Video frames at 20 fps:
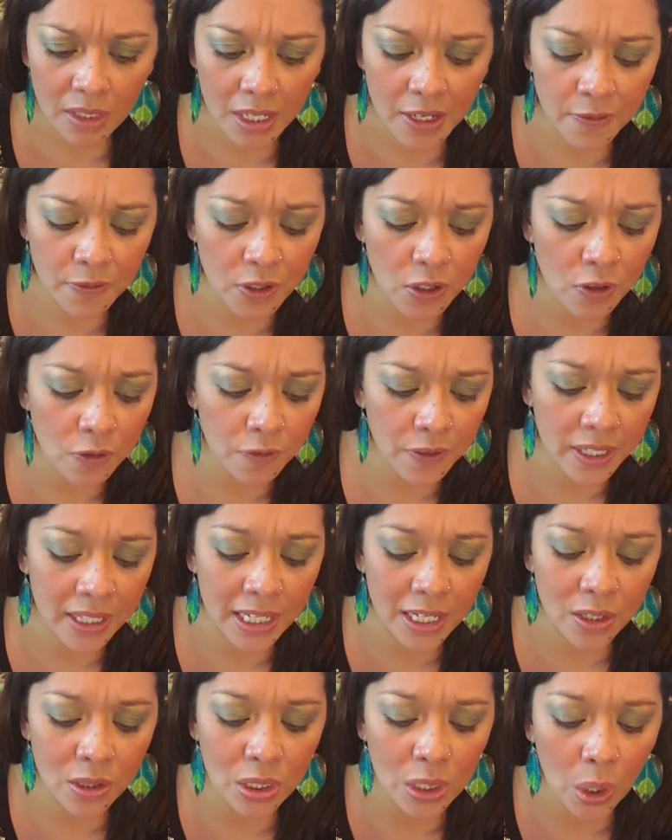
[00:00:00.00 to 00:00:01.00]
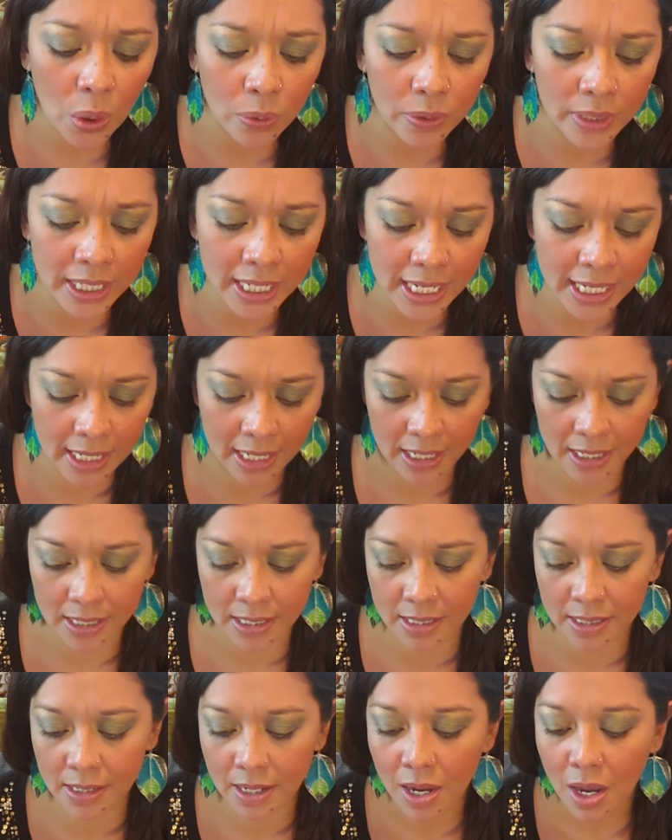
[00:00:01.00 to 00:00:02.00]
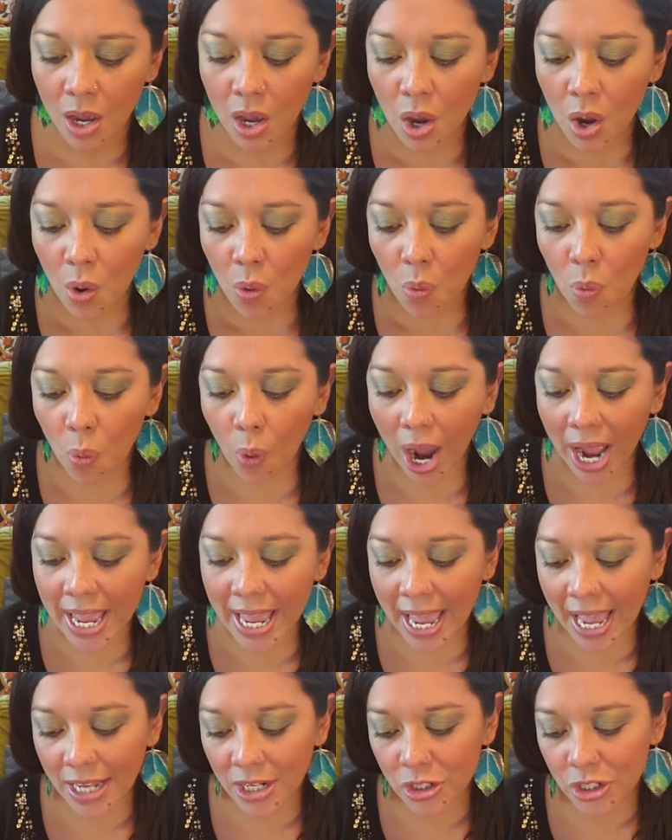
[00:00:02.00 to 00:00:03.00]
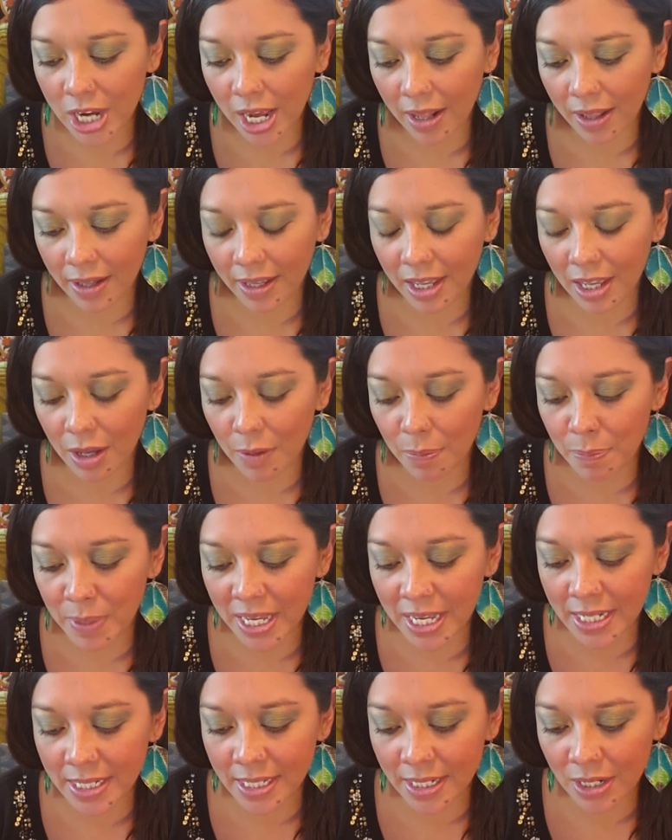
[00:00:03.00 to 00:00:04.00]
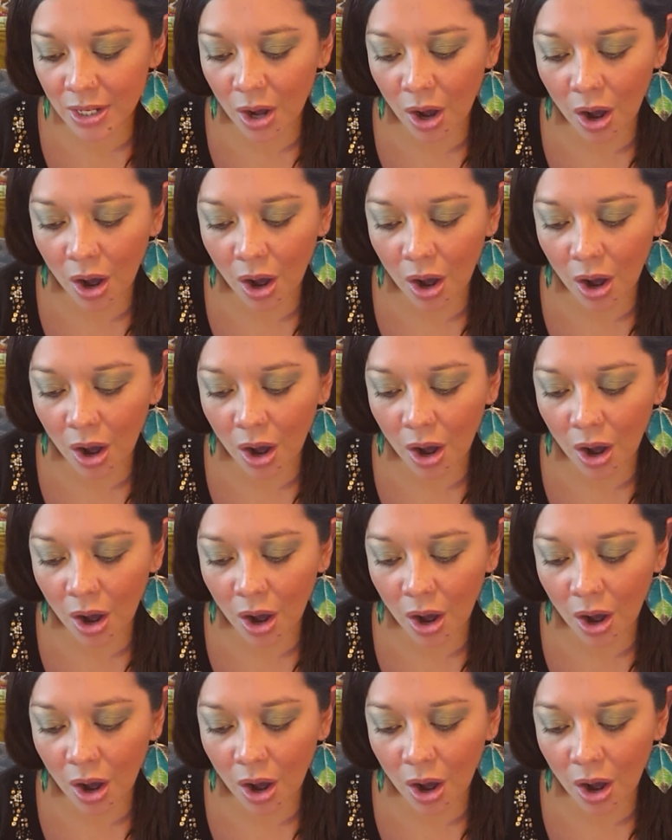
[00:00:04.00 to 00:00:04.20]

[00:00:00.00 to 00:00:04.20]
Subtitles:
If you're feeling loneliness, white angelica, peace and